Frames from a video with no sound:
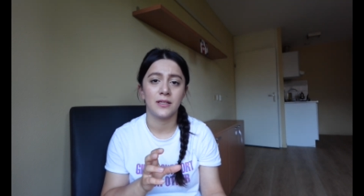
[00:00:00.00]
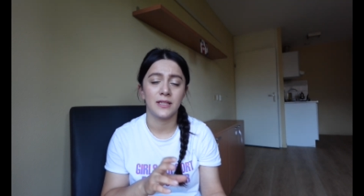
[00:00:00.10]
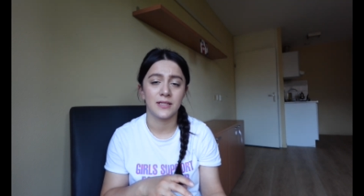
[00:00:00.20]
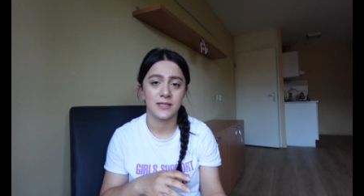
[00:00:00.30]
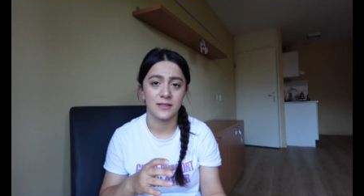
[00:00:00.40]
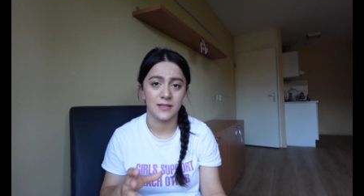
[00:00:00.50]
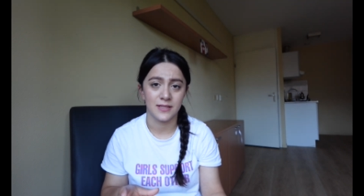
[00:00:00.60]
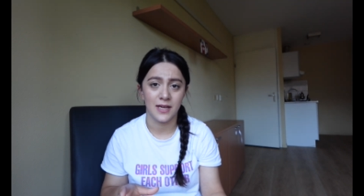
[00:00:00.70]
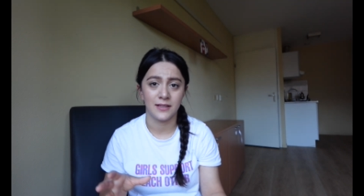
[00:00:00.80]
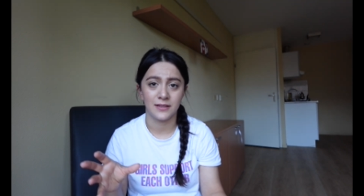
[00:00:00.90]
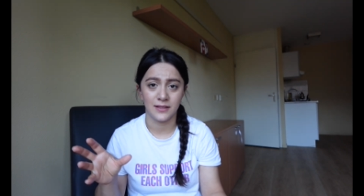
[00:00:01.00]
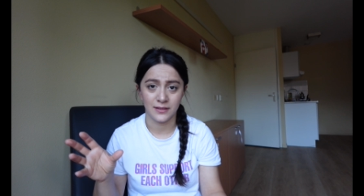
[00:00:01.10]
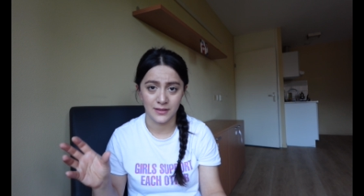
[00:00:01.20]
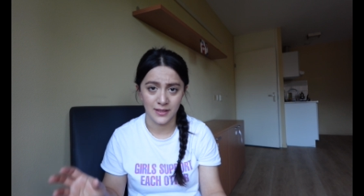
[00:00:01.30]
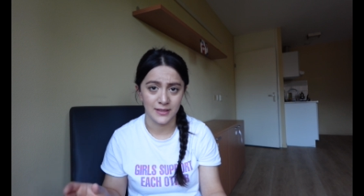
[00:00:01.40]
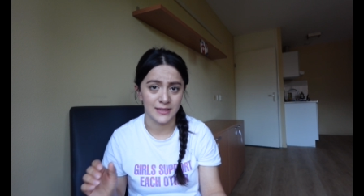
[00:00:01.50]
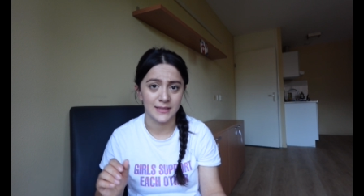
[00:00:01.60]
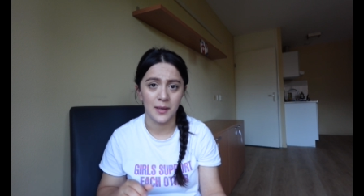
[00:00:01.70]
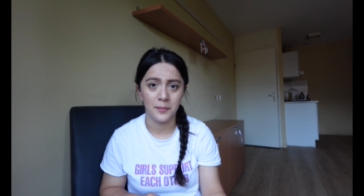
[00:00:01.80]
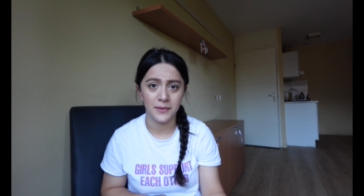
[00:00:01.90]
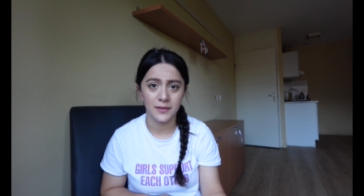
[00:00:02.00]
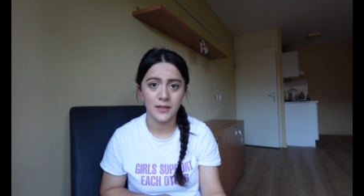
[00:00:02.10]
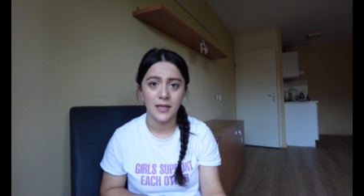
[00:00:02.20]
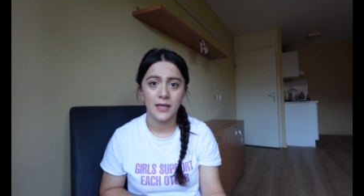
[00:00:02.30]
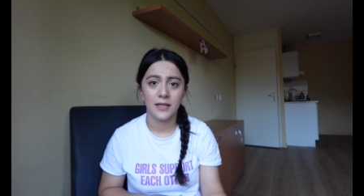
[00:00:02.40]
is designed in the example.